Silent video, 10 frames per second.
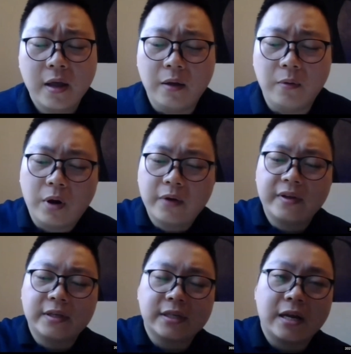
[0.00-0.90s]
And one of the
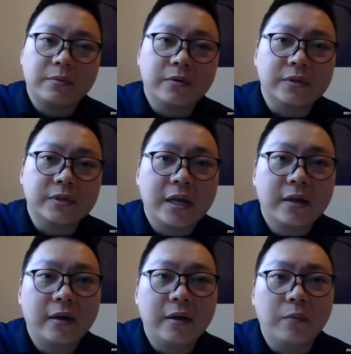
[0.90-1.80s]
examples
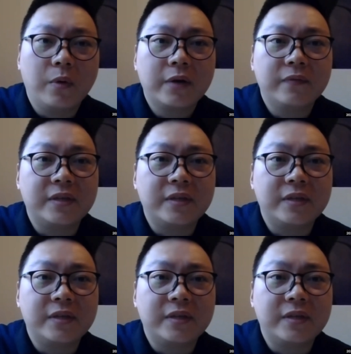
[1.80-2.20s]
and one of the